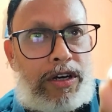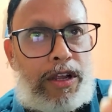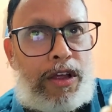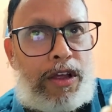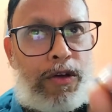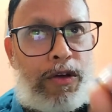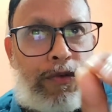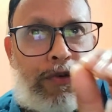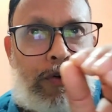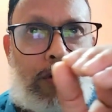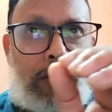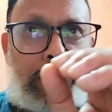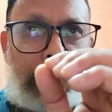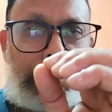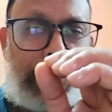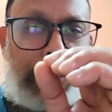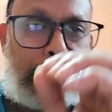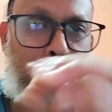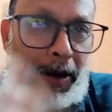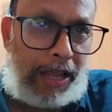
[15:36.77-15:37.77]
for the
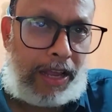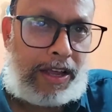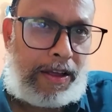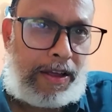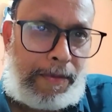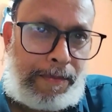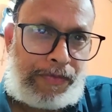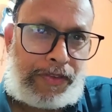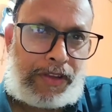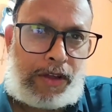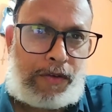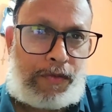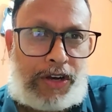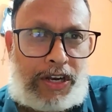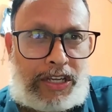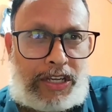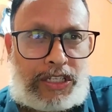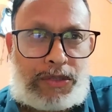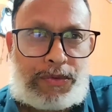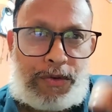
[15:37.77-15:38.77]
public, if it is
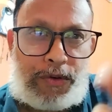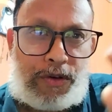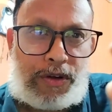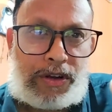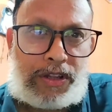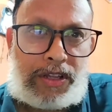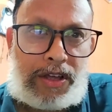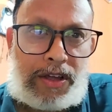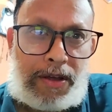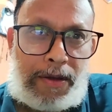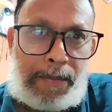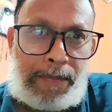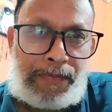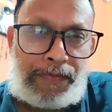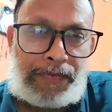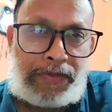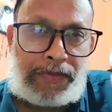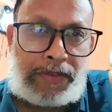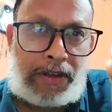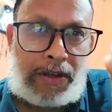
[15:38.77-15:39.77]
for the
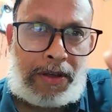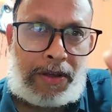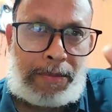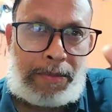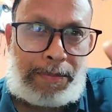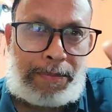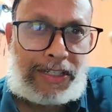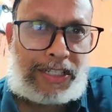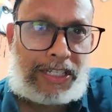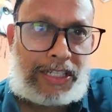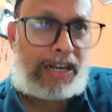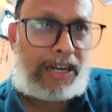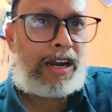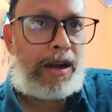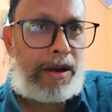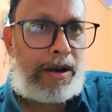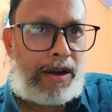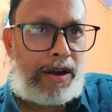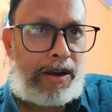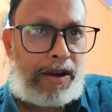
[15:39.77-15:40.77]
personal
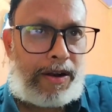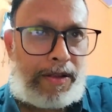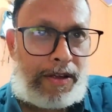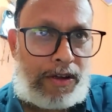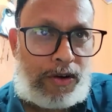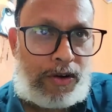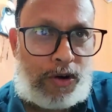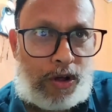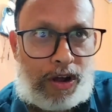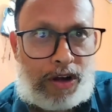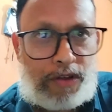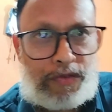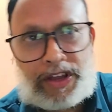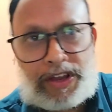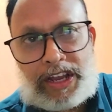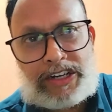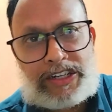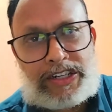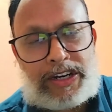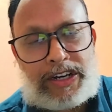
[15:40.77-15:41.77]

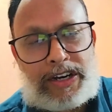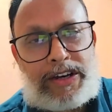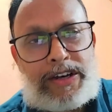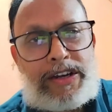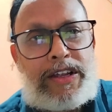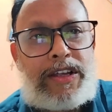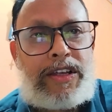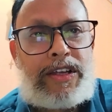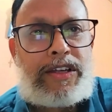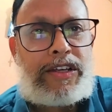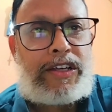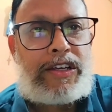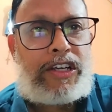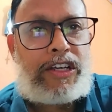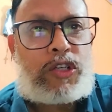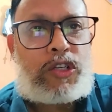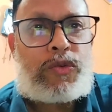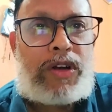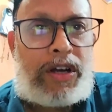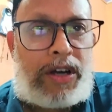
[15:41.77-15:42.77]
glorification, it will
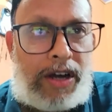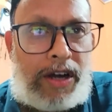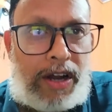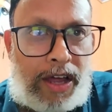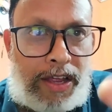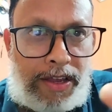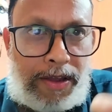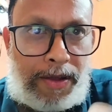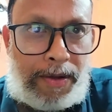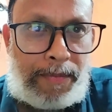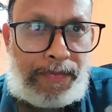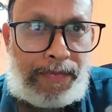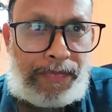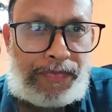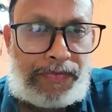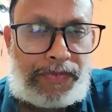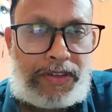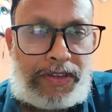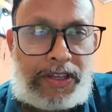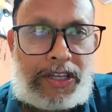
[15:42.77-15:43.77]
die. It
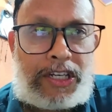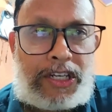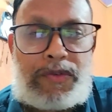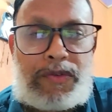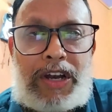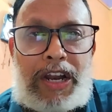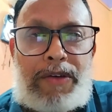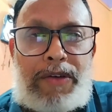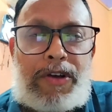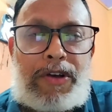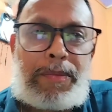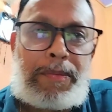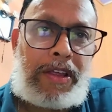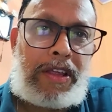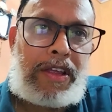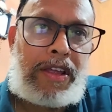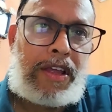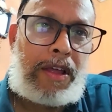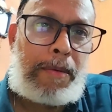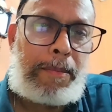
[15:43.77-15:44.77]
will never be
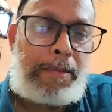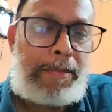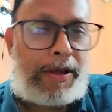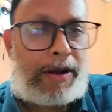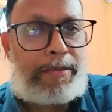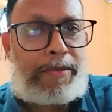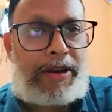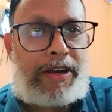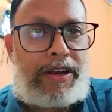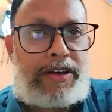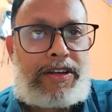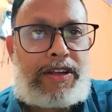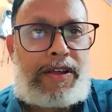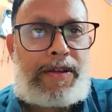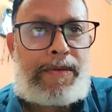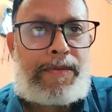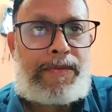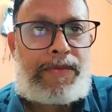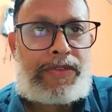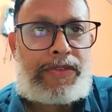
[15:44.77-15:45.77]
permanent.
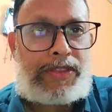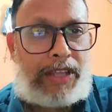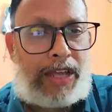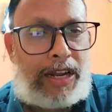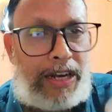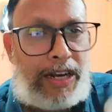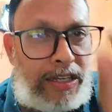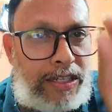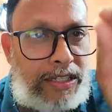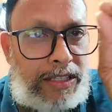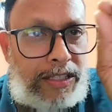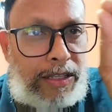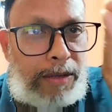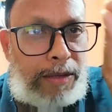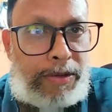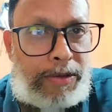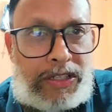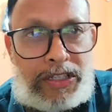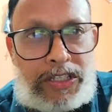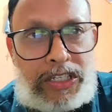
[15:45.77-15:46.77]
That is the
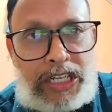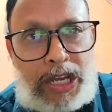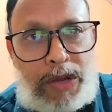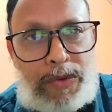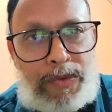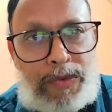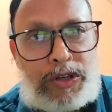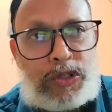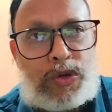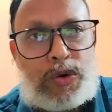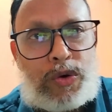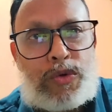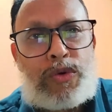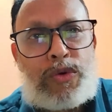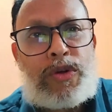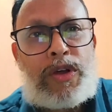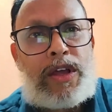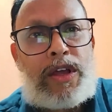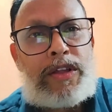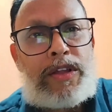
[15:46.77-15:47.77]
message given through
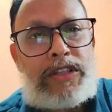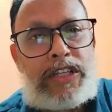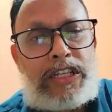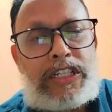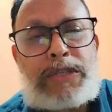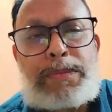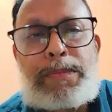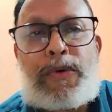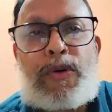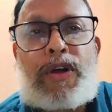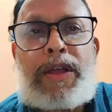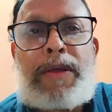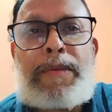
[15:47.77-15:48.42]
this poem